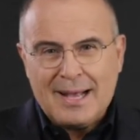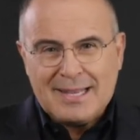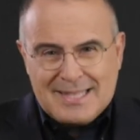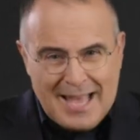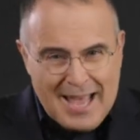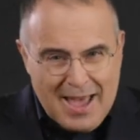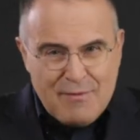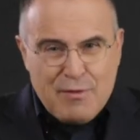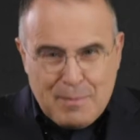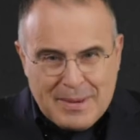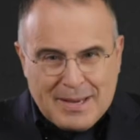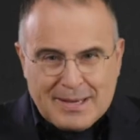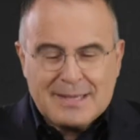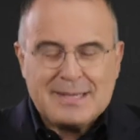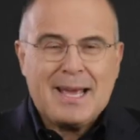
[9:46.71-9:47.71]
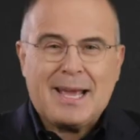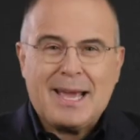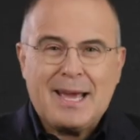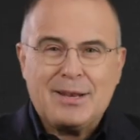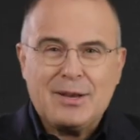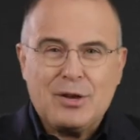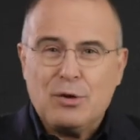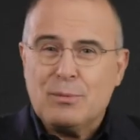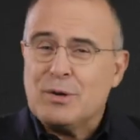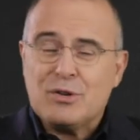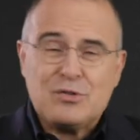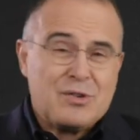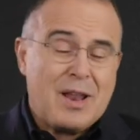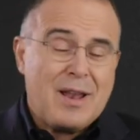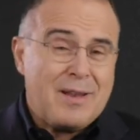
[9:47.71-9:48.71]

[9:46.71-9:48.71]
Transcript: Has there ever been a decade in human history?